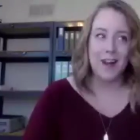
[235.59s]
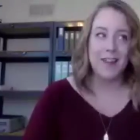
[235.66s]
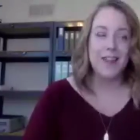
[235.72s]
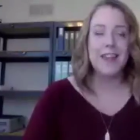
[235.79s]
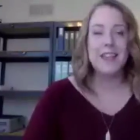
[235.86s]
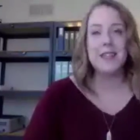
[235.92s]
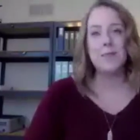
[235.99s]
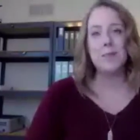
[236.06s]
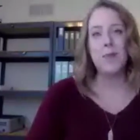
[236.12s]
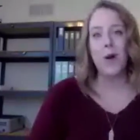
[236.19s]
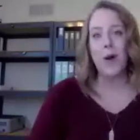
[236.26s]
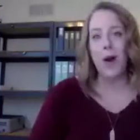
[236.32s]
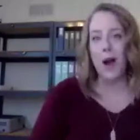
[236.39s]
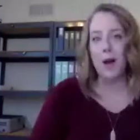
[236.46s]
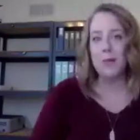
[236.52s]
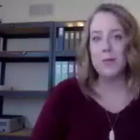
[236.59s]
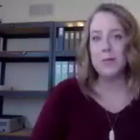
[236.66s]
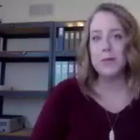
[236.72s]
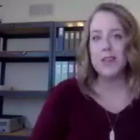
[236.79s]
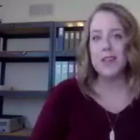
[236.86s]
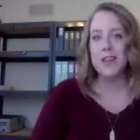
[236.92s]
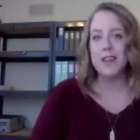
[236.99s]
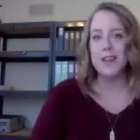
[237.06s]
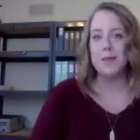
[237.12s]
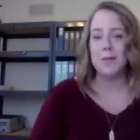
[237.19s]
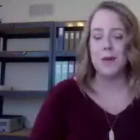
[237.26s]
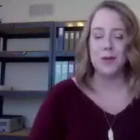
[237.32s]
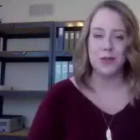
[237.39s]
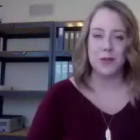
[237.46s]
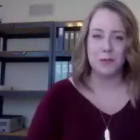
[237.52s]
I think, is probably the
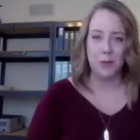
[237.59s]
most